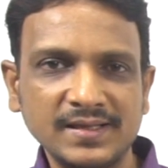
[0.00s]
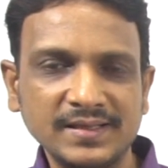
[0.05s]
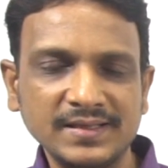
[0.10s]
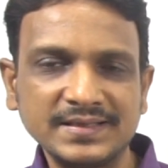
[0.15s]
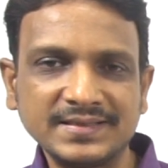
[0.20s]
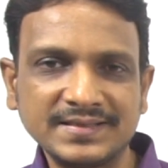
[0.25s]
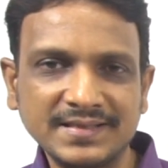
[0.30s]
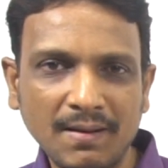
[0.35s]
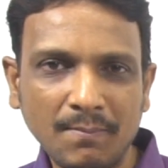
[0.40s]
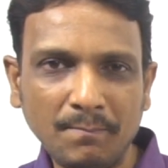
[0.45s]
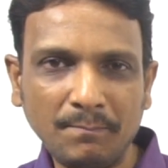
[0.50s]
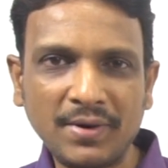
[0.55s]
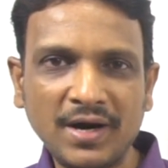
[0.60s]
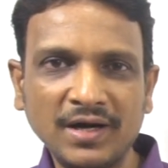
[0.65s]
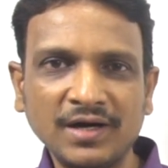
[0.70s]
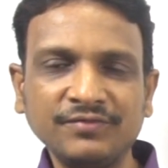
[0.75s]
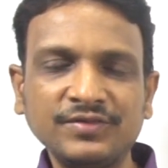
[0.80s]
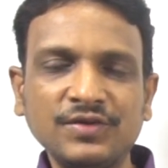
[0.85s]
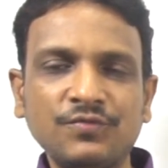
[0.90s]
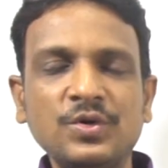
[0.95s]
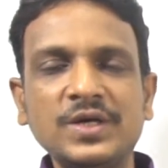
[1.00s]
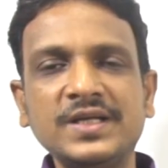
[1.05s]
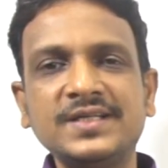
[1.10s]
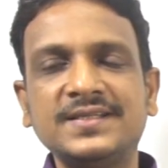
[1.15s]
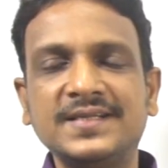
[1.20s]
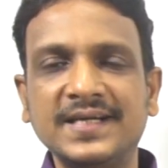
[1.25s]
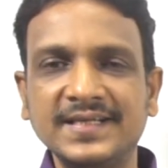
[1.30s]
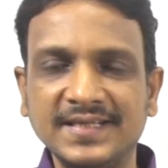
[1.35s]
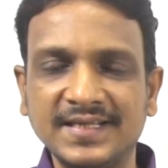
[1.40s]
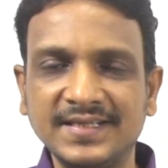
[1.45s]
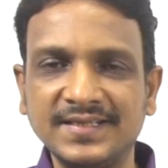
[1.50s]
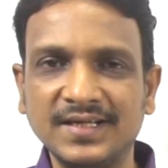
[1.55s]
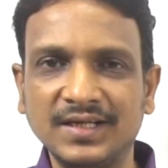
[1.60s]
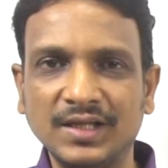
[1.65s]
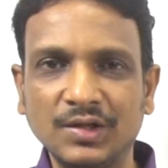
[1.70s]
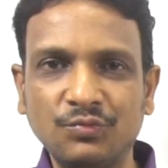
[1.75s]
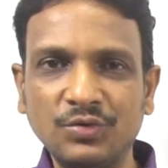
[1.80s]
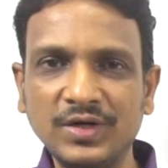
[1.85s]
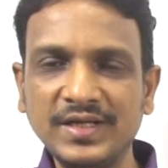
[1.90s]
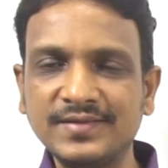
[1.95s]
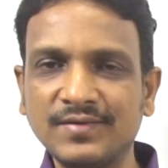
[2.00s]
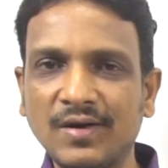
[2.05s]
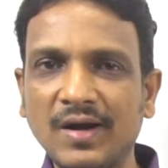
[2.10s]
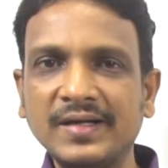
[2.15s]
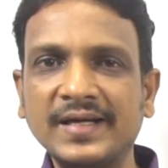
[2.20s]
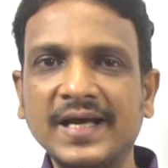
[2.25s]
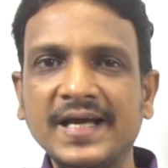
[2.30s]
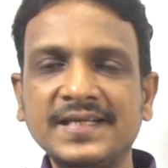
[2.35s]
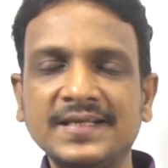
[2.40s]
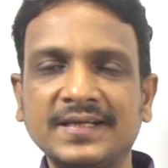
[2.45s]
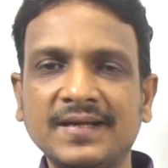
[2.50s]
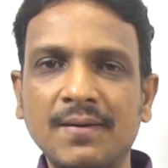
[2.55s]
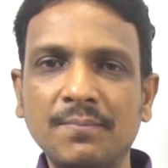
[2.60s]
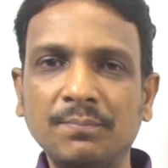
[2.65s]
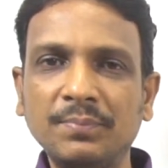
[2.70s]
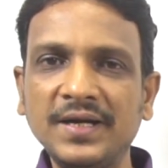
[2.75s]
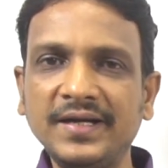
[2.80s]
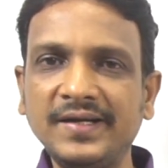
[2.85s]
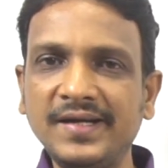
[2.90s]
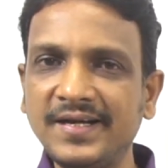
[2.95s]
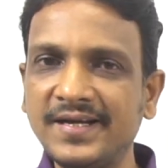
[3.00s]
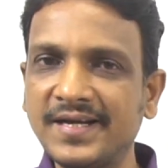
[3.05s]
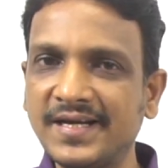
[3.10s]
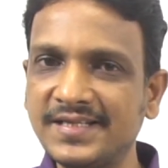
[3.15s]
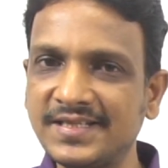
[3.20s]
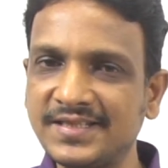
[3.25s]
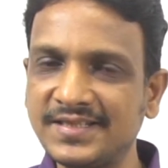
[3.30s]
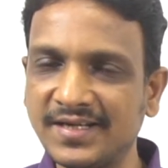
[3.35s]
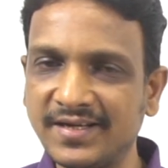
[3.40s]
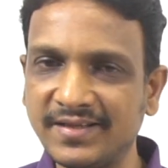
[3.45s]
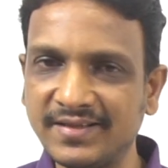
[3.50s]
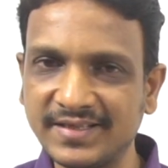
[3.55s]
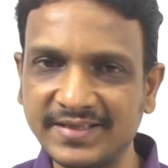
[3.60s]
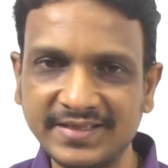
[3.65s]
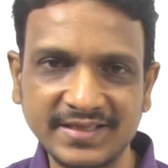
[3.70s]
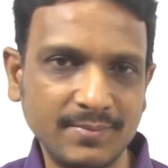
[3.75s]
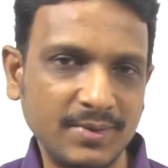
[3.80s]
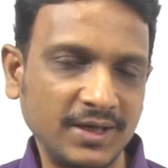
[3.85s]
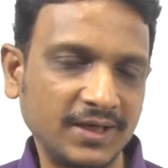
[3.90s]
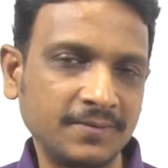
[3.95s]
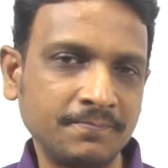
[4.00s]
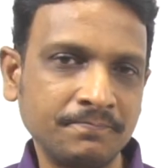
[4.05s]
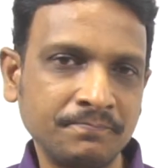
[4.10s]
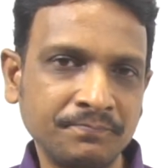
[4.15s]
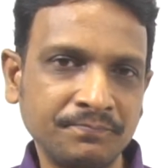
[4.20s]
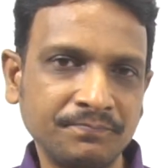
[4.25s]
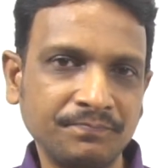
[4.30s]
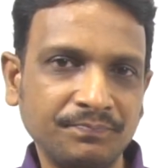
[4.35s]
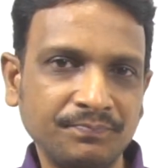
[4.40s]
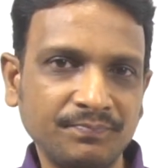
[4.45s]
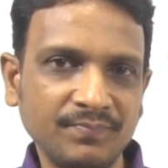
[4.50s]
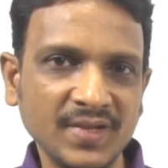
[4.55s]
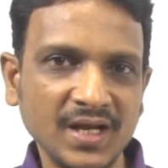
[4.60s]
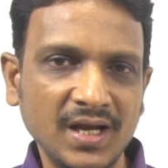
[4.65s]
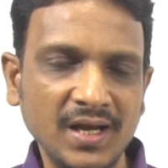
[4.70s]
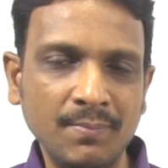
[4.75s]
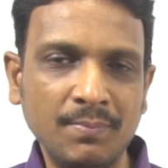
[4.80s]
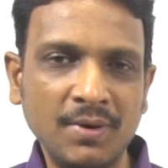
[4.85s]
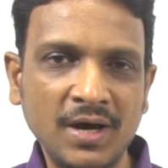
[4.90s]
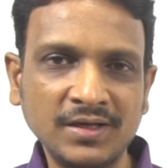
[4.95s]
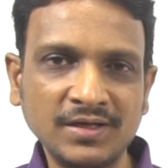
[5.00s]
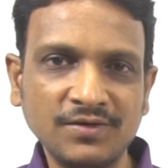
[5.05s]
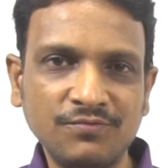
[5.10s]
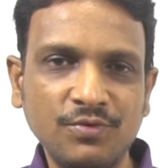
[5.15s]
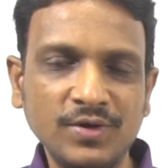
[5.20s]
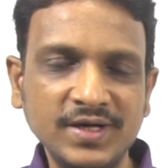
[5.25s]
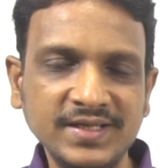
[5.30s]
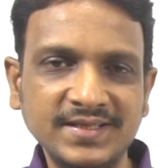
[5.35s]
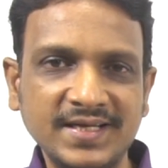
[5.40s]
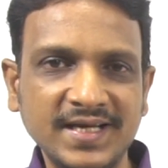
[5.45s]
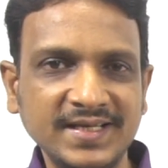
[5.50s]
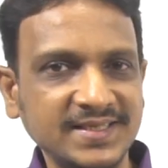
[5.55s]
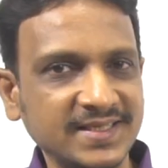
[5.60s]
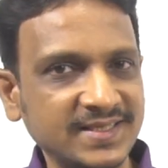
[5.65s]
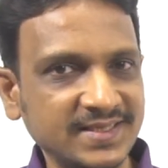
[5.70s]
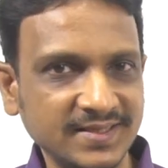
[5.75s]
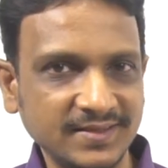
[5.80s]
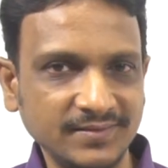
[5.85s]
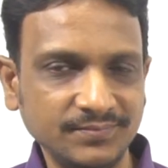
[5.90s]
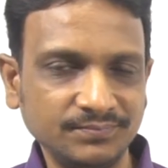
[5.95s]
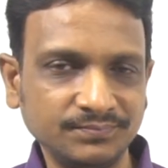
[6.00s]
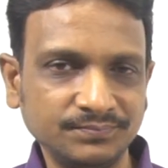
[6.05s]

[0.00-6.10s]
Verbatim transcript: Some part of the food is digested. The food is not completely digested in the stomach. A part of food is digested.